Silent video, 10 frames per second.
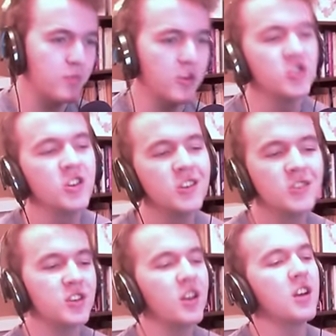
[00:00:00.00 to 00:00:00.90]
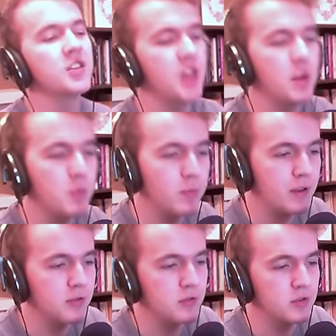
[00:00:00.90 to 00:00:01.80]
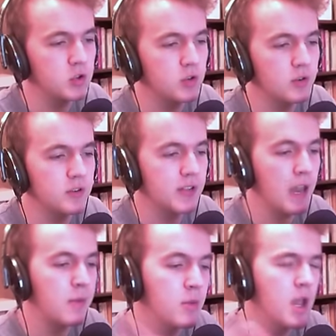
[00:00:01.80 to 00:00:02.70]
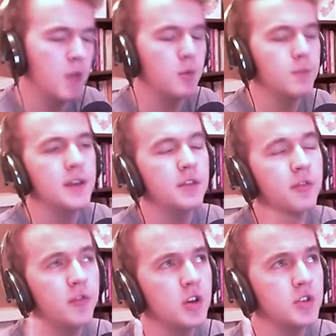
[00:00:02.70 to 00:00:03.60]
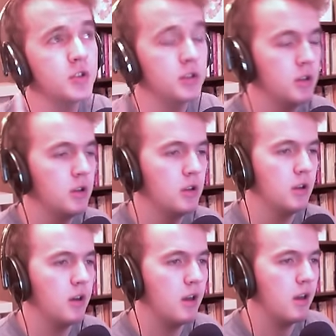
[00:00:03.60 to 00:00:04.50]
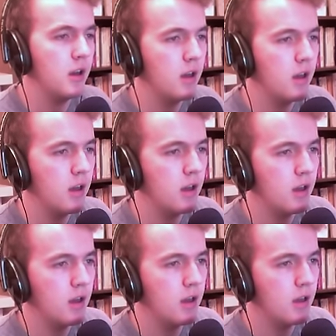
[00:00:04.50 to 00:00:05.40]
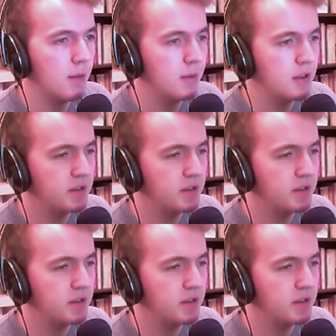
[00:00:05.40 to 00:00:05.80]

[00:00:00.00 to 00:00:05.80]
Bridge. So last time we played through the tutorial of this game, we played the first, uh, how many